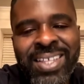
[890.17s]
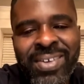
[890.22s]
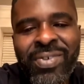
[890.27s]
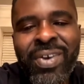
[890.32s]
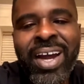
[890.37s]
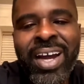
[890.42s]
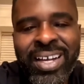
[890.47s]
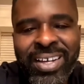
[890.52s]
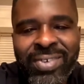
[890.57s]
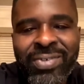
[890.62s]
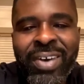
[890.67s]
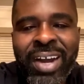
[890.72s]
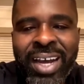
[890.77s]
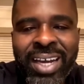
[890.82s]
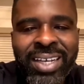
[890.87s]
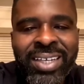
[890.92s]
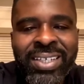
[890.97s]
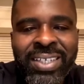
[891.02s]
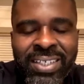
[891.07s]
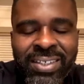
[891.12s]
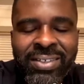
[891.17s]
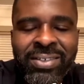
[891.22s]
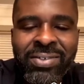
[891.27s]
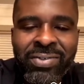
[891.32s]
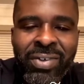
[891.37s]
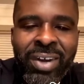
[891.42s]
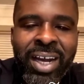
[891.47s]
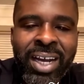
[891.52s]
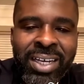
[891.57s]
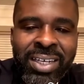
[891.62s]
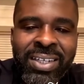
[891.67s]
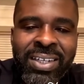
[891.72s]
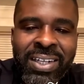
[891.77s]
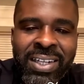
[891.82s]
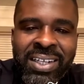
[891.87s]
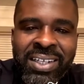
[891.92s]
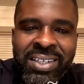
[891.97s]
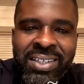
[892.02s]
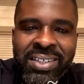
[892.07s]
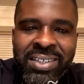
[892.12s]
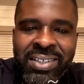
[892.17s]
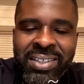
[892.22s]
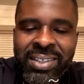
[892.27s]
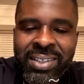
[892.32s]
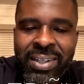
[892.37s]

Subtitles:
You know what I'm saying? Right. And it's like, dude, there's no